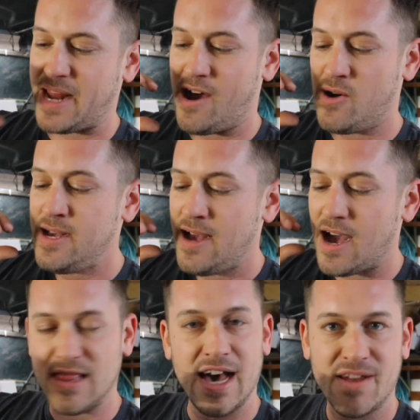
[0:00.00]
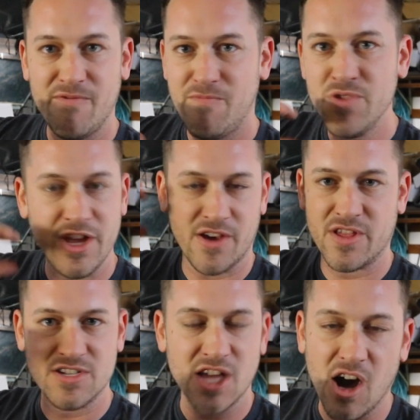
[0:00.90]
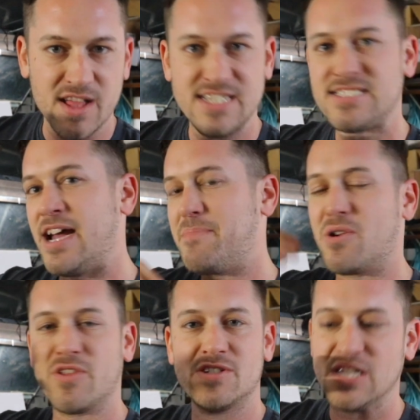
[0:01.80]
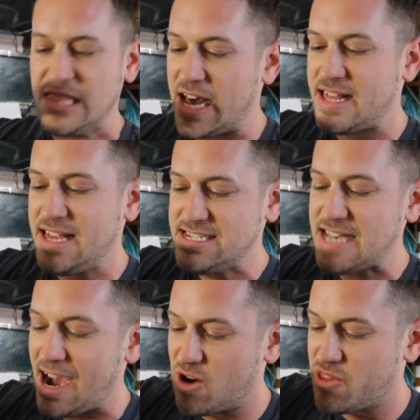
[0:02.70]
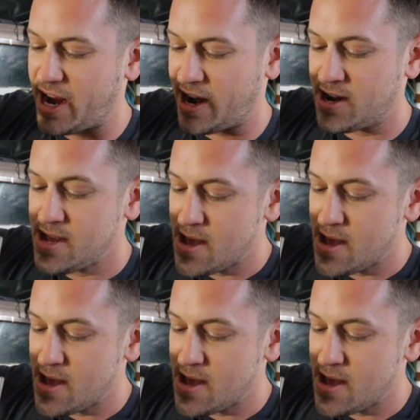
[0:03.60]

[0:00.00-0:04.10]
Now, a lot of, you know, there's the Holley Sniper, there's a lot of these out there,